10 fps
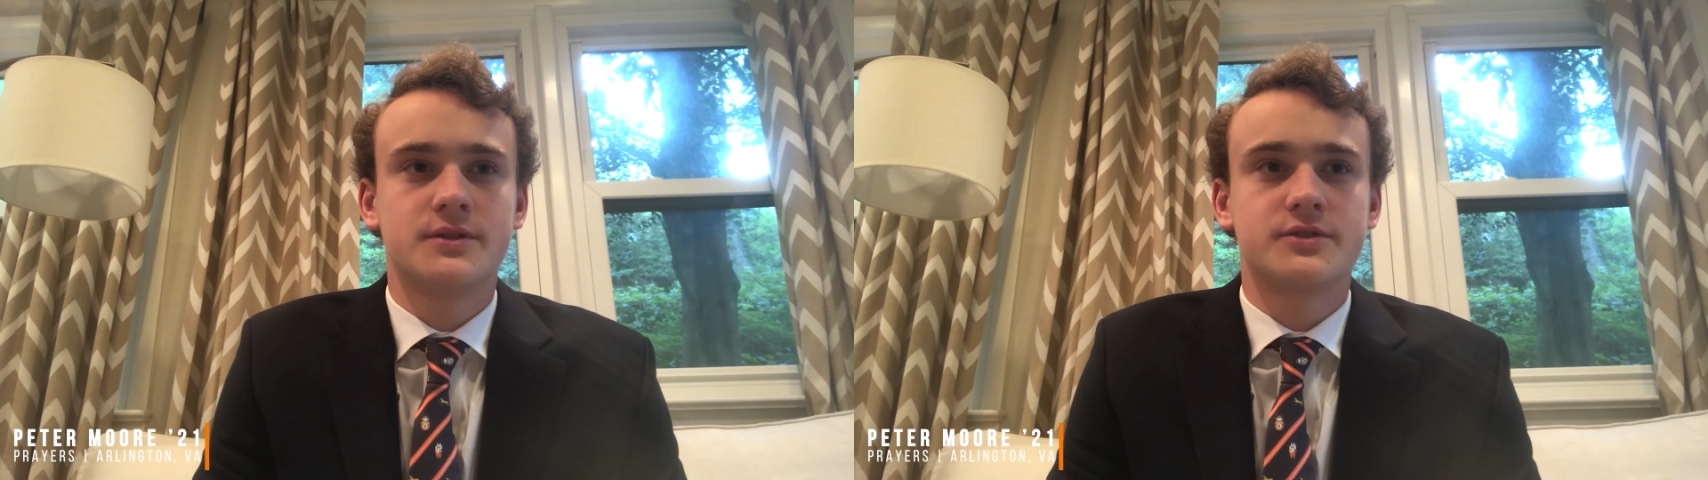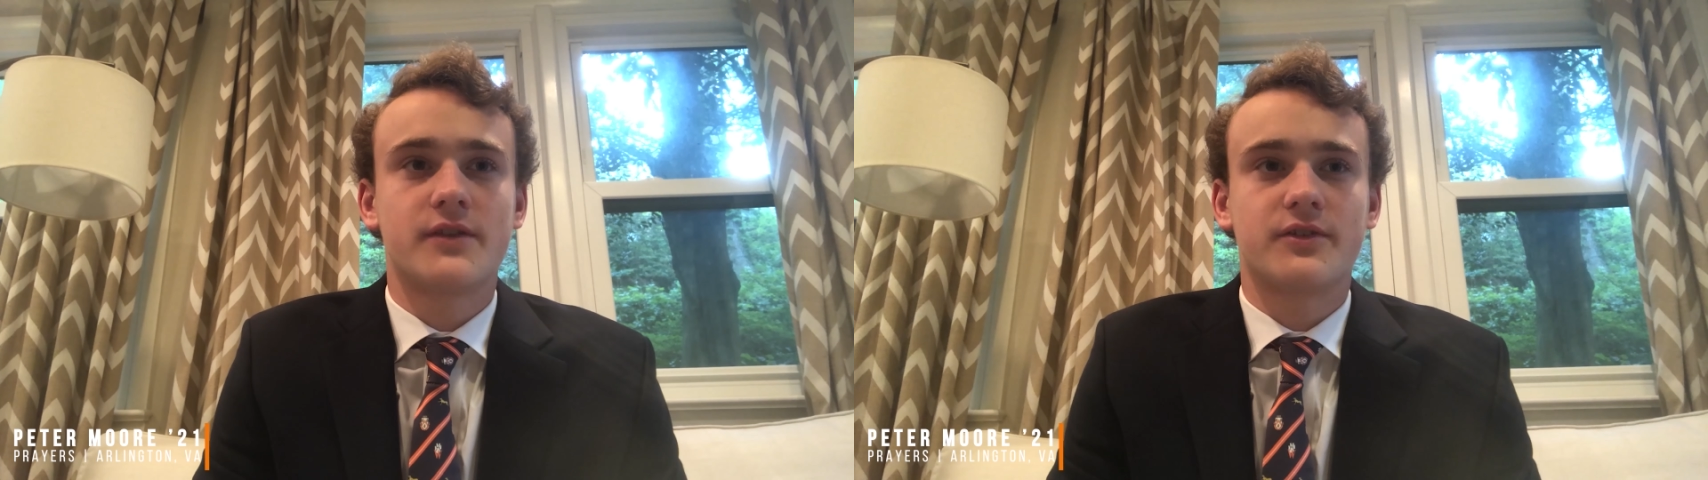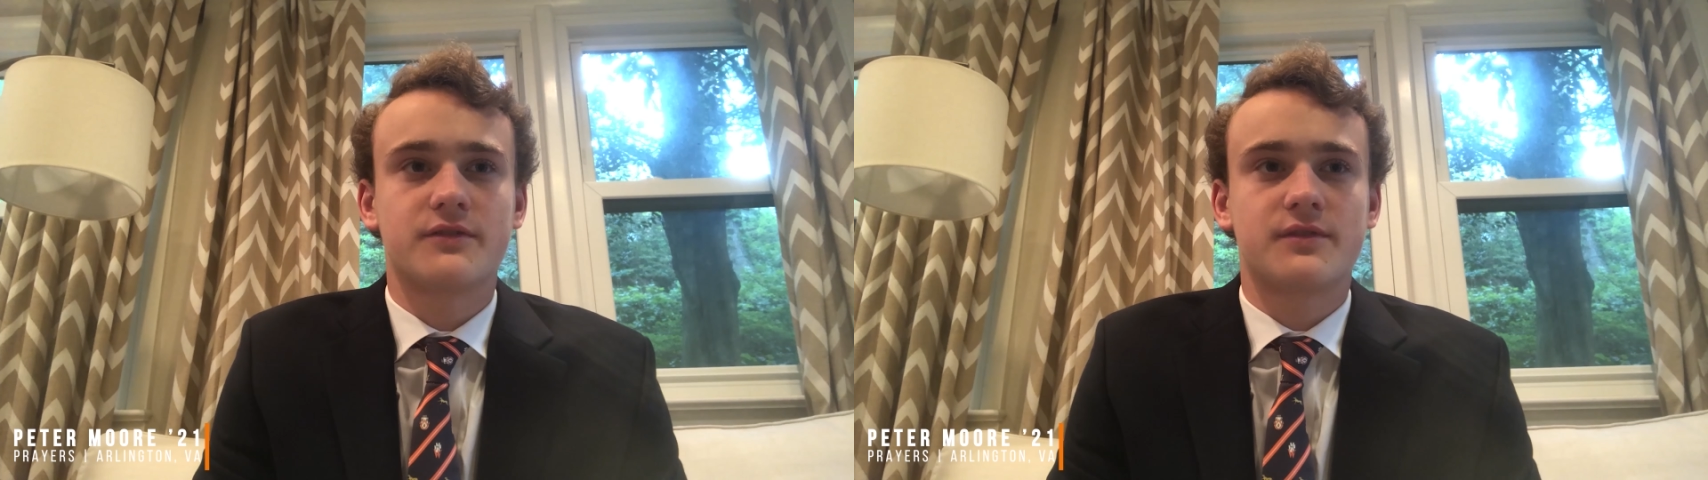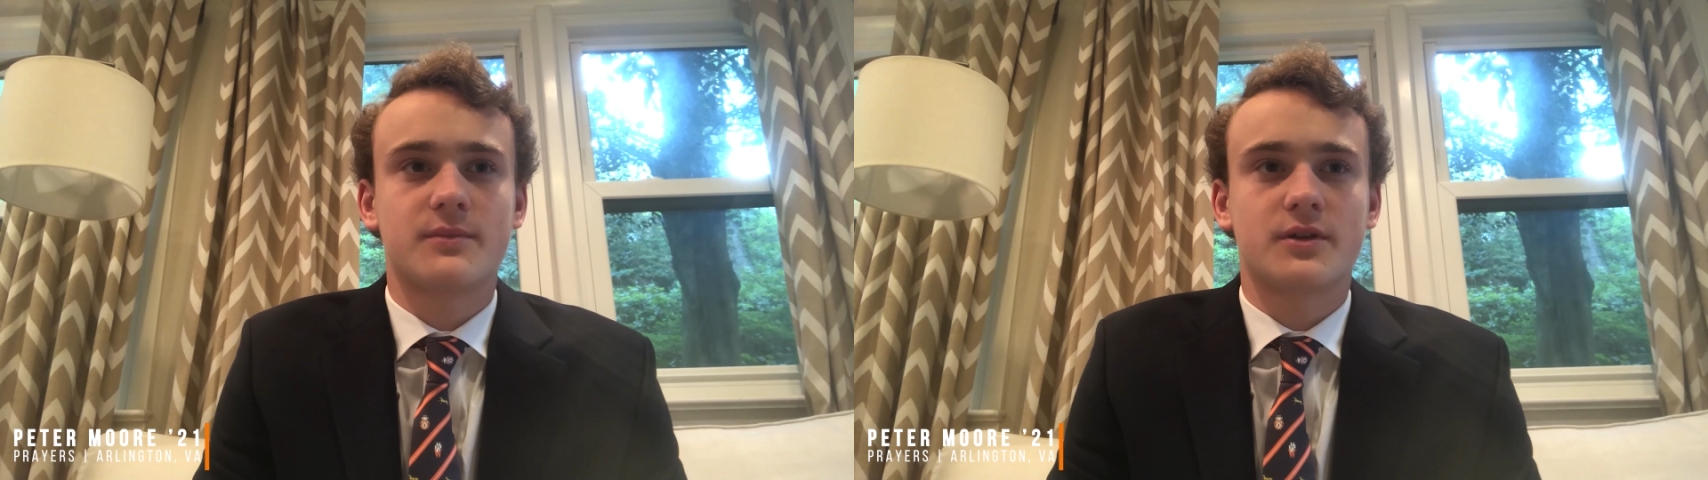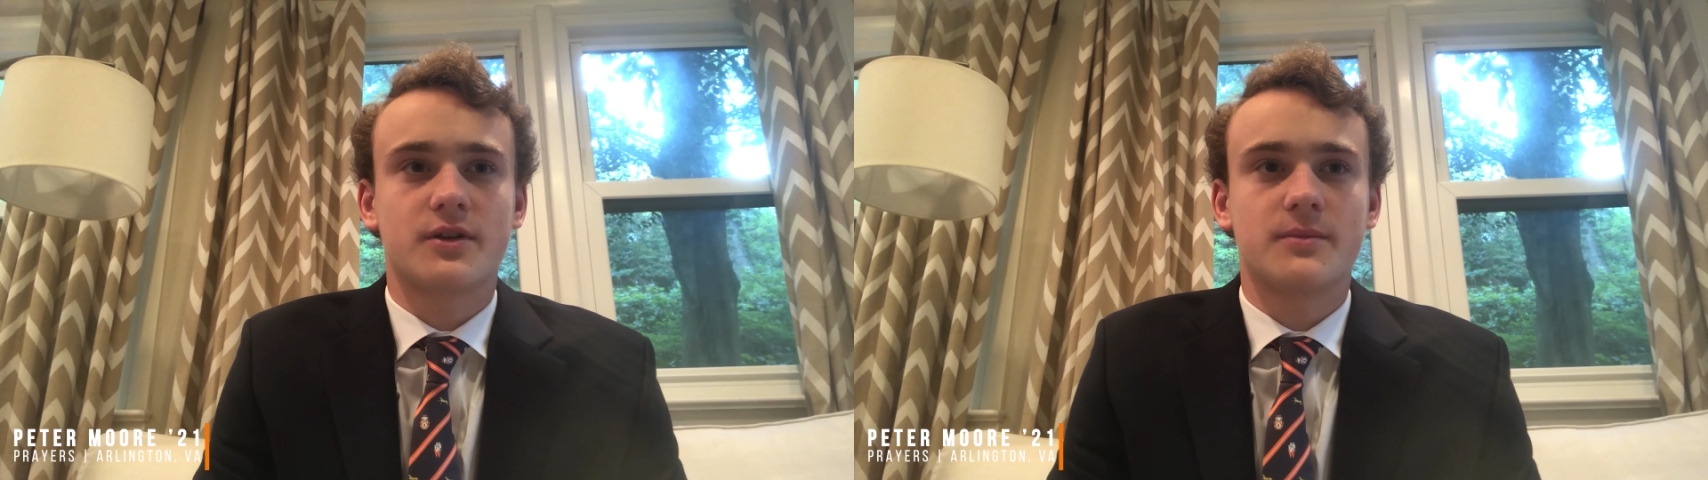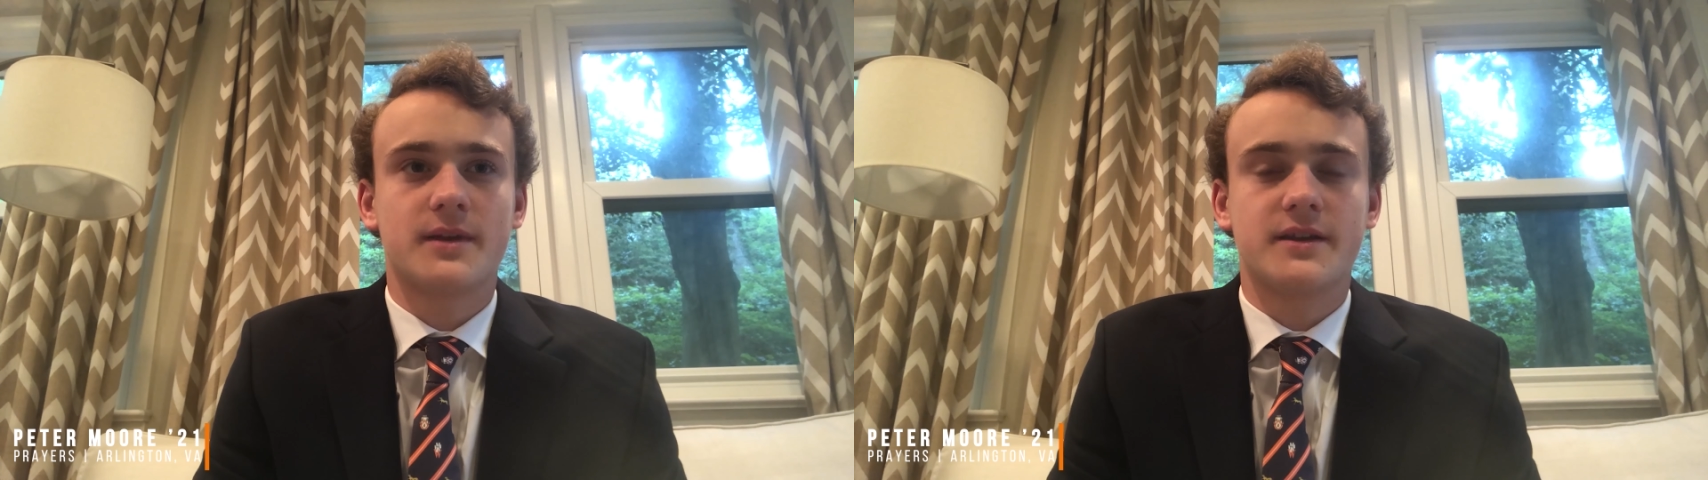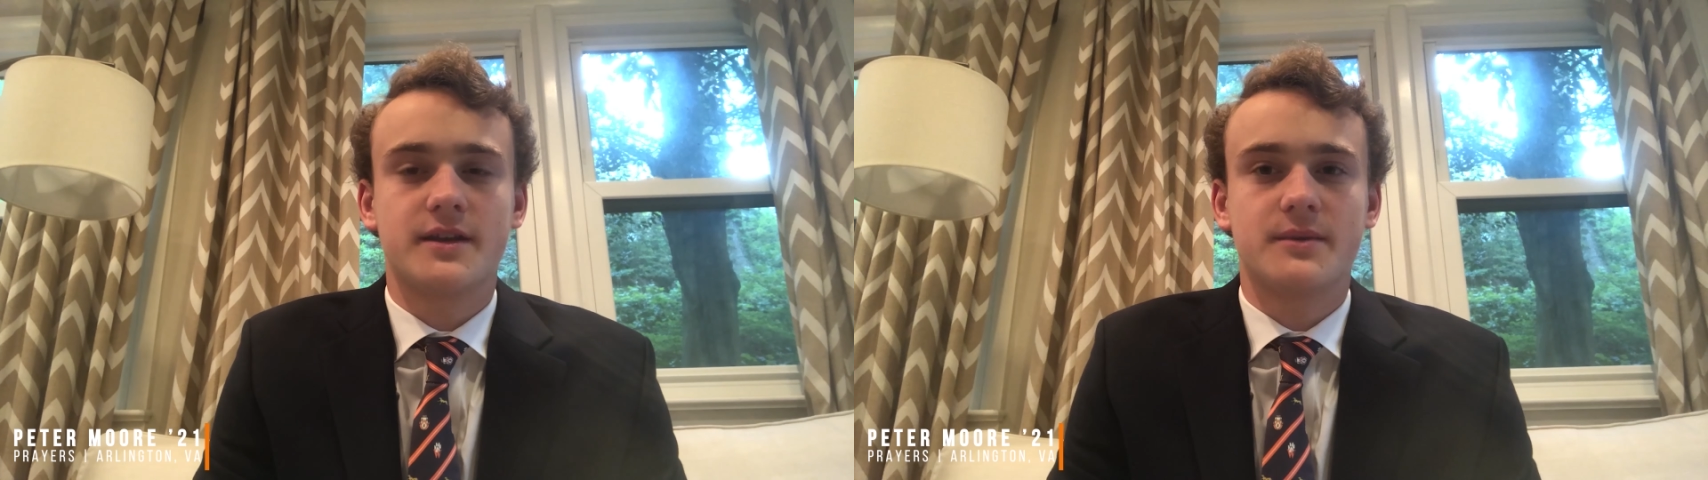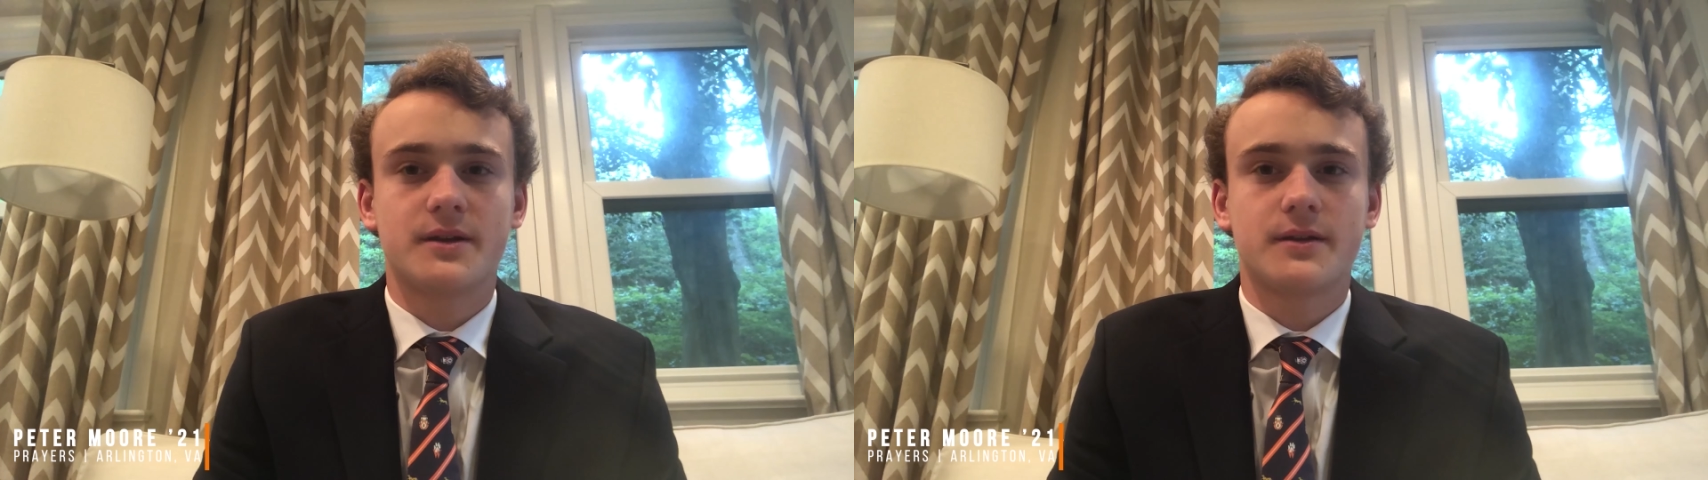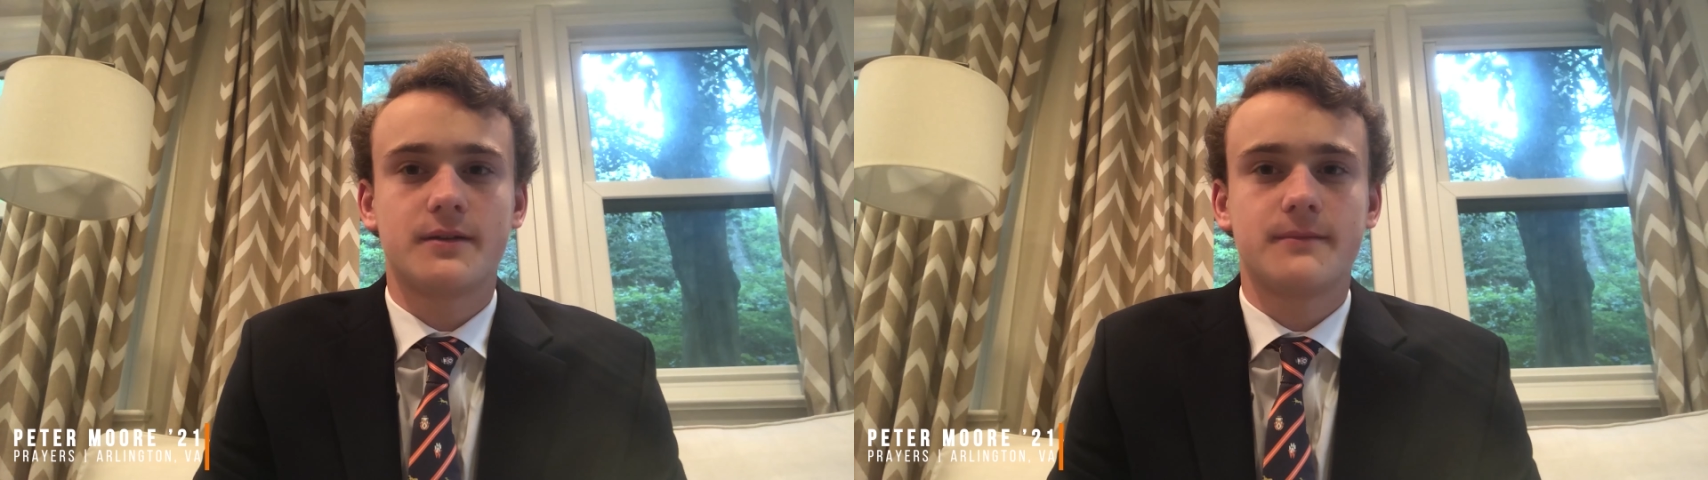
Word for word: suffering from the current pandemic.